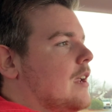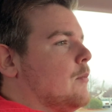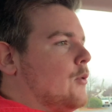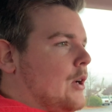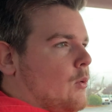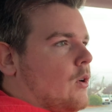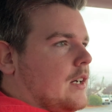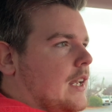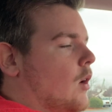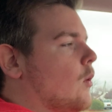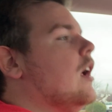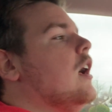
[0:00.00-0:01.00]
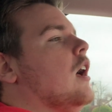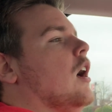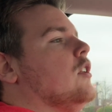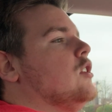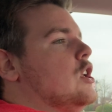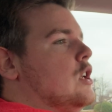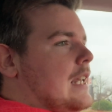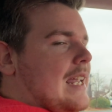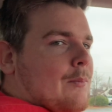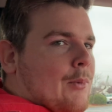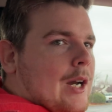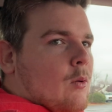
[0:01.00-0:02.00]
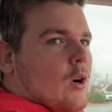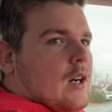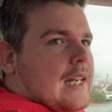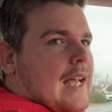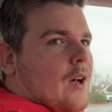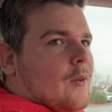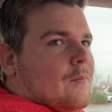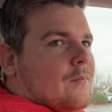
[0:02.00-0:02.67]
pre-workout. Do you need pre-workout?